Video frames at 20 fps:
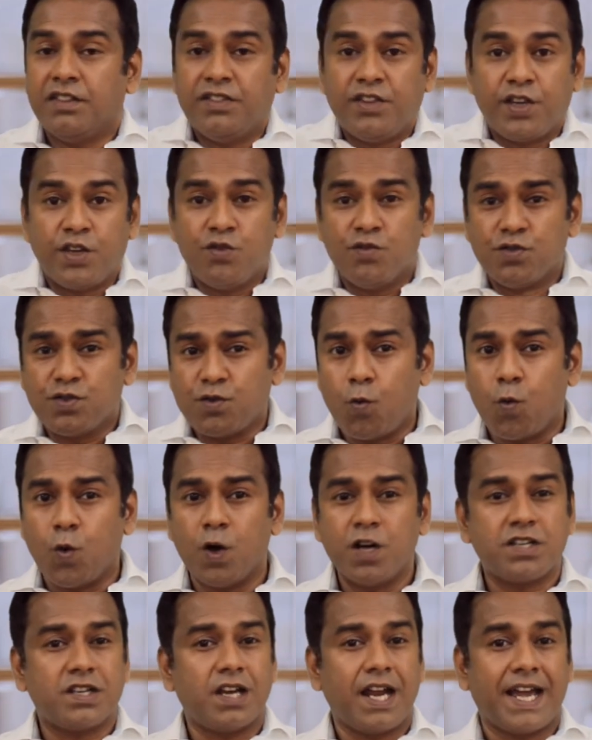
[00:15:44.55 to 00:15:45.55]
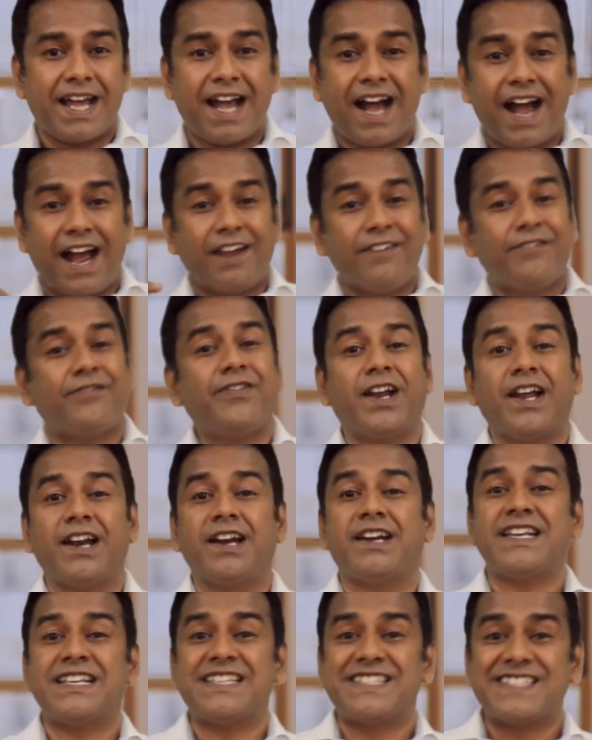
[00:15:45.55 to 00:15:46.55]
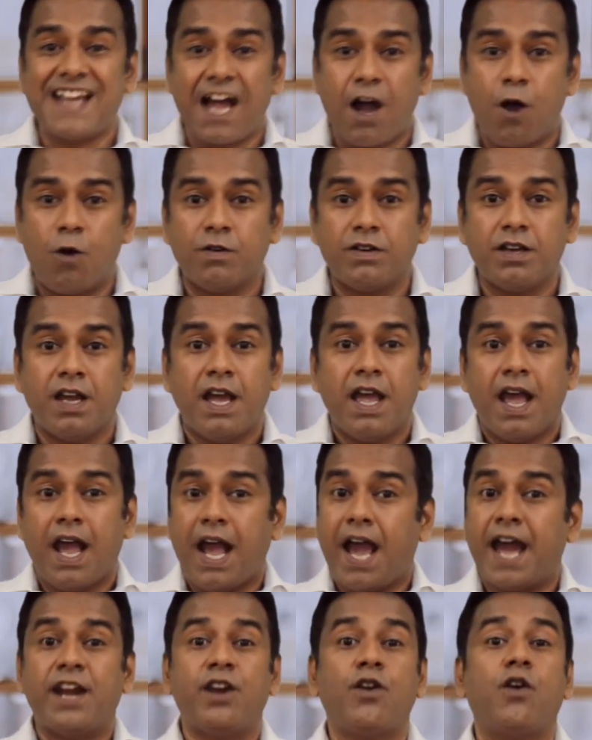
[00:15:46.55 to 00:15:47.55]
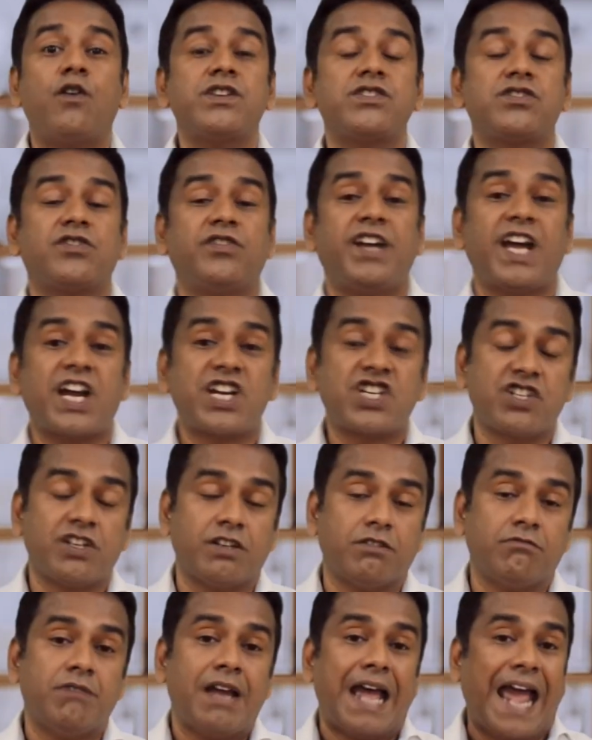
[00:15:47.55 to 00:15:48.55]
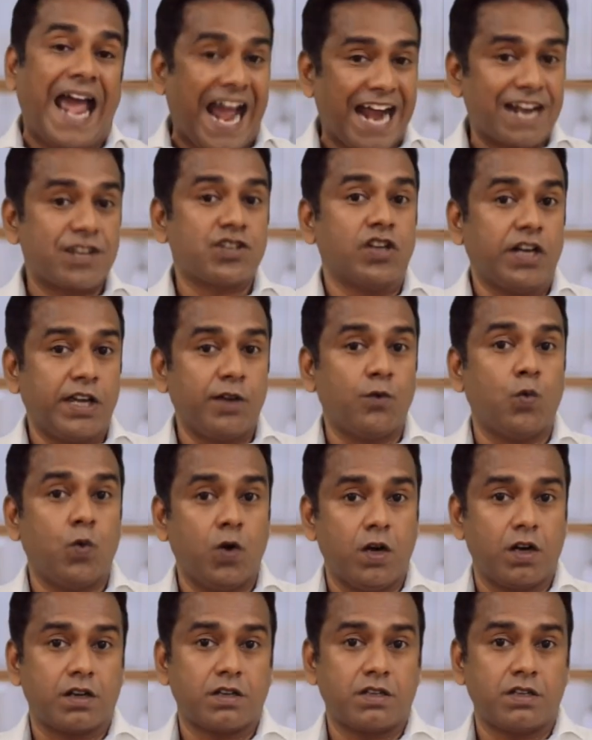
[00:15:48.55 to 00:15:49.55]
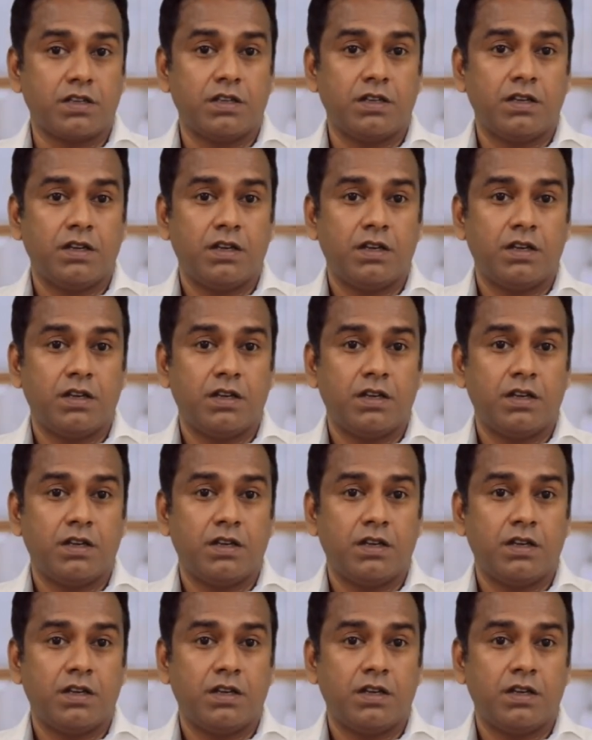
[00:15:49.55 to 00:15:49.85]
The use of words like high fidelity sound and noise reduction actually worked.